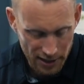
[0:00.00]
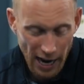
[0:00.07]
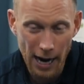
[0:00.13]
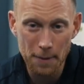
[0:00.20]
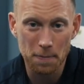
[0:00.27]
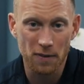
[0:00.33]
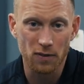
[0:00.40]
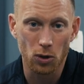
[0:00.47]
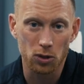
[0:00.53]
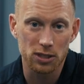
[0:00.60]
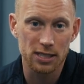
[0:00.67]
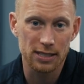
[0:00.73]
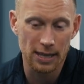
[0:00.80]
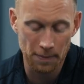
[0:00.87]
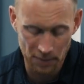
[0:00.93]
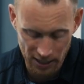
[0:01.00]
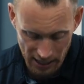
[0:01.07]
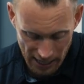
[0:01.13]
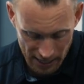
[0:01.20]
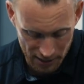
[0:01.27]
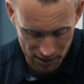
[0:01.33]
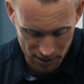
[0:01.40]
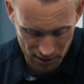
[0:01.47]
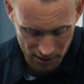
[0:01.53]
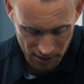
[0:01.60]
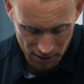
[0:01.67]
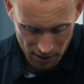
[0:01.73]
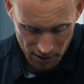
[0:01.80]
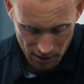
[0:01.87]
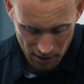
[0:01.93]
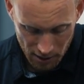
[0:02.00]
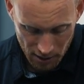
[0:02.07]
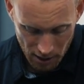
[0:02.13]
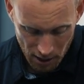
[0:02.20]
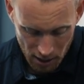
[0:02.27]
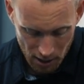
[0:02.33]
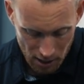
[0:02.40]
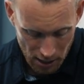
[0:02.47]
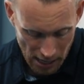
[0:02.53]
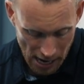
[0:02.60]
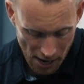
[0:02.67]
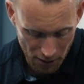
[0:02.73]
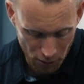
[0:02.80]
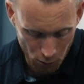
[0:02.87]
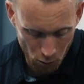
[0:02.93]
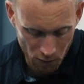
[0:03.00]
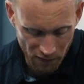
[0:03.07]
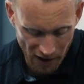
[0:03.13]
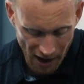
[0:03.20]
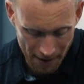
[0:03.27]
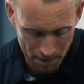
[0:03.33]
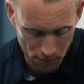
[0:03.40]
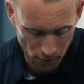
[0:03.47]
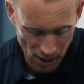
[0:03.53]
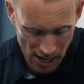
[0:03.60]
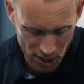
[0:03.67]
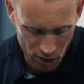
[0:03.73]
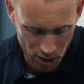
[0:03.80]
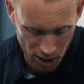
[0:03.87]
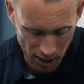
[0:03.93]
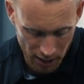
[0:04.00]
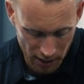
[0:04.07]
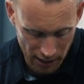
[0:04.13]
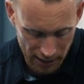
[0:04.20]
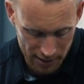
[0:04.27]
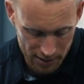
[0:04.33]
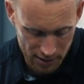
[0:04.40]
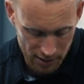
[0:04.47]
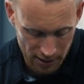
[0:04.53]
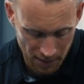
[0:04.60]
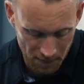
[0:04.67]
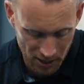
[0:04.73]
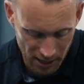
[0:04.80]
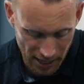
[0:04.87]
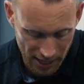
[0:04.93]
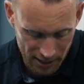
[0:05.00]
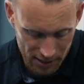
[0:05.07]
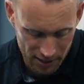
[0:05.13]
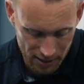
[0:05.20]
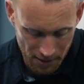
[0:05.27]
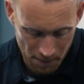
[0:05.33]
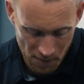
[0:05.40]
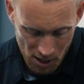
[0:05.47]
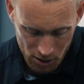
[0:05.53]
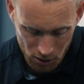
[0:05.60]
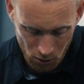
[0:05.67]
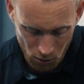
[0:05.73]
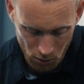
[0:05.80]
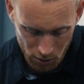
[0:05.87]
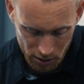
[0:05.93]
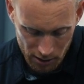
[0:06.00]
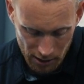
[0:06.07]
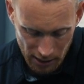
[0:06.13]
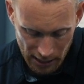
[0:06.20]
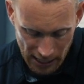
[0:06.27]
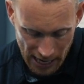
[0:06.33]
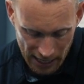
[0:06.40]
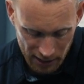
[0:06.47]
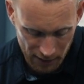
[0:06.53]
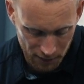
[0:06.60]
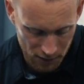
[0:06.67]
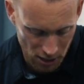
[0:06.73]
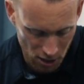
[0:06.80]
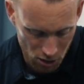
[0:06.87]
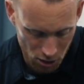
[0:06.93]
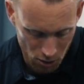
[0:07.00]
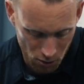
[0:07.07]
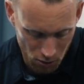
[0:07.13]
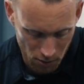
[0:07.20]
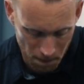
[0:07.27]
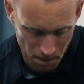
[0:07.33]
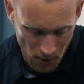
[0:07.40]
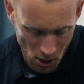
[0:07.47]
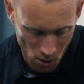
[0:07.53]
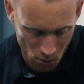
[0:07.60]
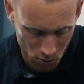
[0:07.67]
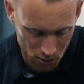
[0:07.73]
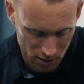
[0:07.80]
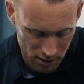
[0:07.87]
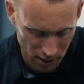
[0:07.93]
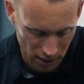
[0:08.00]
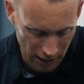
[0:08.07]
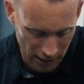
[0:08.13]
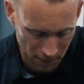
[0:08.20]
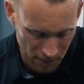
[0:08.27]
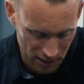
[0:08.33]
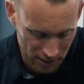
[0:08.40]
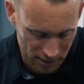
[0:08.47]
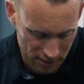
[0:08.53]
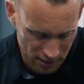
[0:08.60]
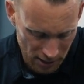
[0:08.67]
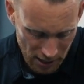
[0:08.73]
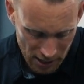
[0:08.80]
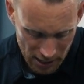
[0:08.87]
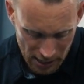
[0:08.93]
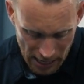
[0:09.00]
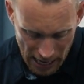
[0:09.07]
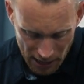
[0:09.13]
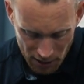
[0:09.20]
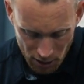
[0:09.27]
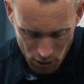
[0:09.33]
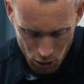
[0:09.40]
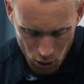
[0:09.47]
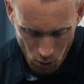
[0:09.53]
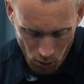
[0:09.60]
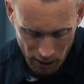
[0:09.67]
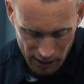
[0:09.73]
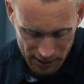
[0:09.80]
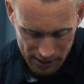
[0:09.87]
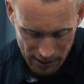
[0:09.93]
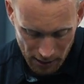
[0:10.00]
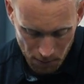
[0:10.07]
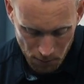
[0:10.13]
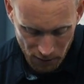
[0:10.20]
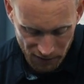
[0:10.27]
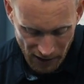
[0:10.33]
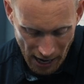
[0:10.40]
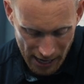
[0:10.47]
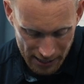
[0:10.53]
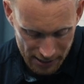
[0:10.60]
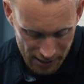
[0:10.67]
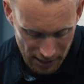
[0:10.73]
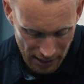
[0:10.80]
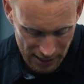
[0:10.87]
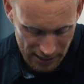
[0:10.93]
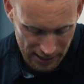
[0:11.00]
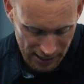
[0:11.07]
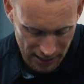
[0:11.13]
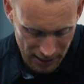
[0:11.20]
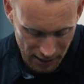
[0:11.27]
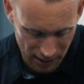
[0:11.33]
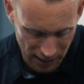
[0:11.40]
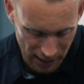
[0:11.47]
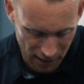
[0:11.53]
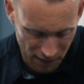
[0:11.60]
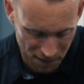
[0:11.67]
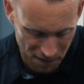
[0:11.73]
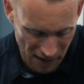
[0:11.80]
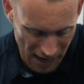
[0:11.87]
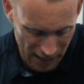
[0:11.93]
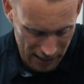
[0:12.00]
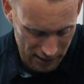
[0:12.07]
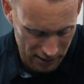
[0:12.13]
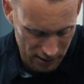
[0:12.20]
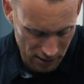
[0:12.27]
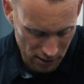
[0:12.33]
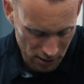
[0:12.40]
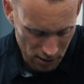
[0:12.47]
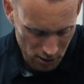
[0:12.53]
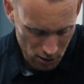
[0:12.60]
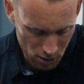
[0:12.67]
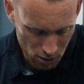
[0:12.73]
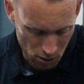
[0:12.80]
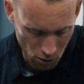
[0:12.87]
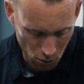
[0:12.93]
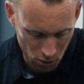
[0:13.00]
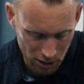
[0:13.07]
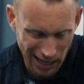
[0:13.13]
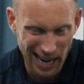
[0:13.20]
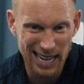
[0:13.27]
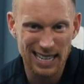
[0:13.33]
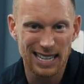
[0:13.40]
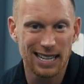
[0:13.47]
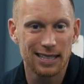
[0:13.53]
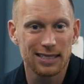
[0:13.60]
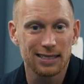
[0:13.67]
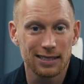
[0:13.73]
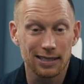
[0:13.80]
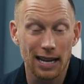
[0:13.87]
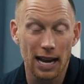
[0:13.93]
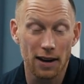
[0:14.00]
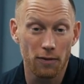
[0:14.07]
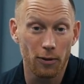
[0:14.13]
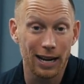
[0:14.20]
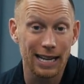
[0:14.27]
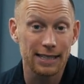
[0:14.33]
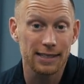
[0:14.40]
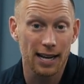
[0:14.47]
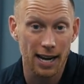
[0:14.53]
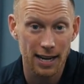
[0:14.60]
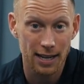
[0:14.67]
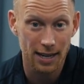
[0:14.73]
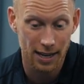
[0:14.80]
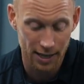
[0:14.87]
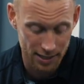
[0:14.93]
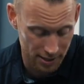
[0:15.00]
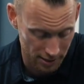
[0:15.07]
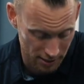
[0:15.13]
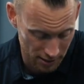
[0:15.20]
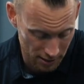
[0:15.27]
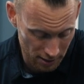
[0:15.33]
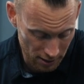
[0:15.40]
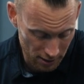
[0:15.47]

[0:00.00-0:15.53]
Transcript: The hypervolt stimulates, uh, through vibration, it stimulates the muscles, the connective tissue, the bones, the ligaments, and the joints, and it provides a nice healing effect to tightness. And if we get tightness,